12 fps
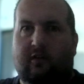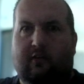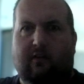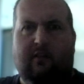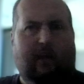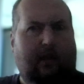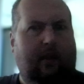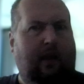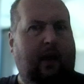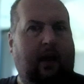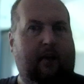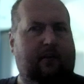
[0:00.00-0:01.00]
see the
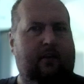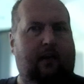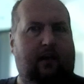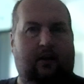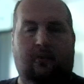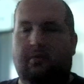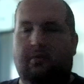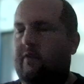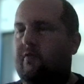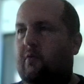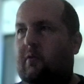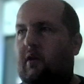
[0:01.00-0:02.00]
hexagonal grid
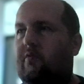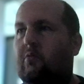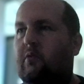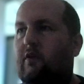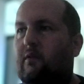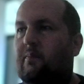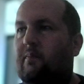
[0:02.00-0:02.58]
for whatever reason.